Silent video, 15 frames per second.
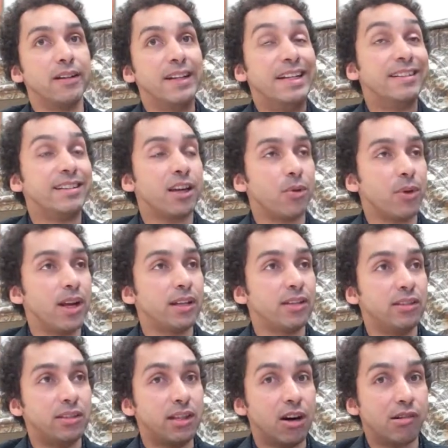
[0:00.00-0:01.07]

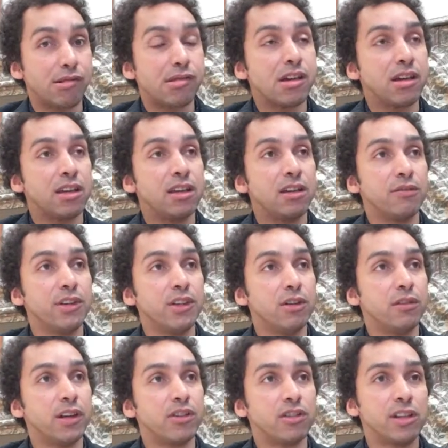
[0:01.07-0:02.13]
integrated in our thinking of
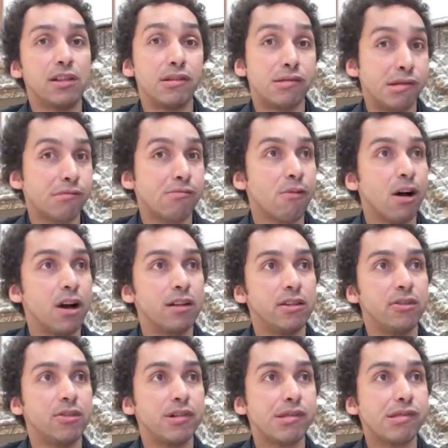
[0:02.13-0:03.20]
innovation. And this is why the
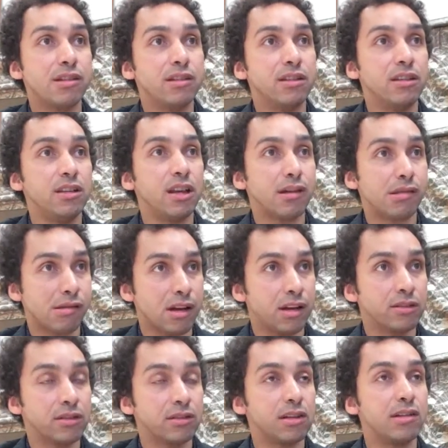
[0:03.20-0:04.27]
OECD has
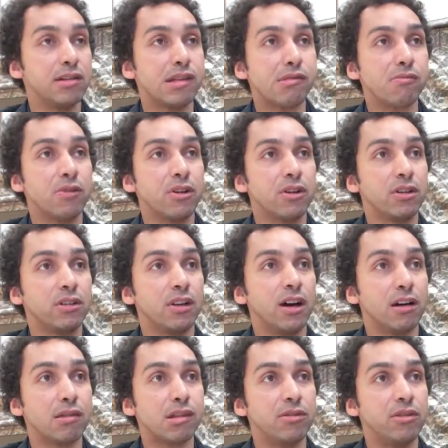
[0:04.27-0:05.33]
started this work on
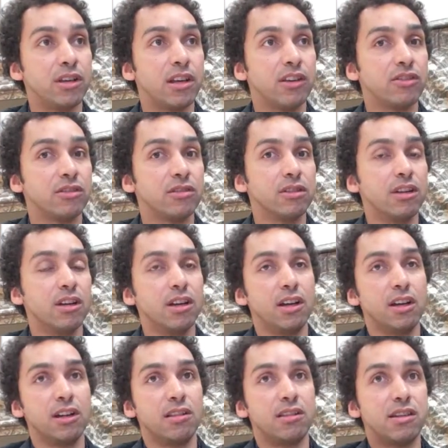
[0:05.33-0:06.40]
arts education.
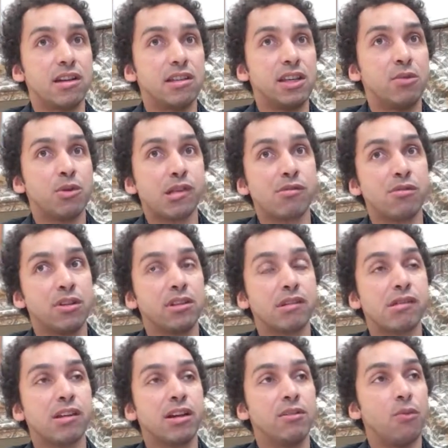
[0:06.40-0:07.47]
The idea was to
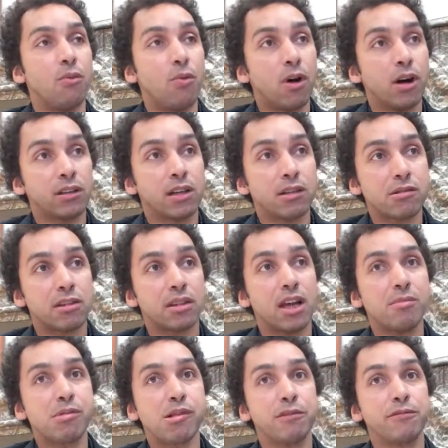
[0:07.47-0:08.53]
understand what are the
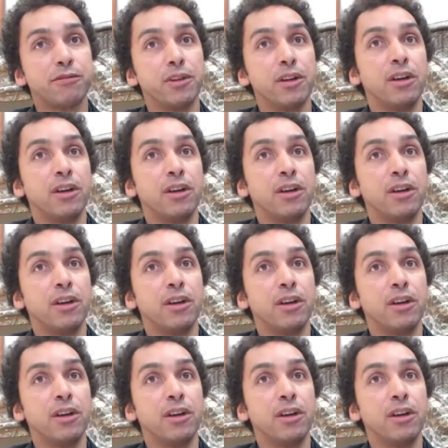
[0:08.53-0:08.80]
types of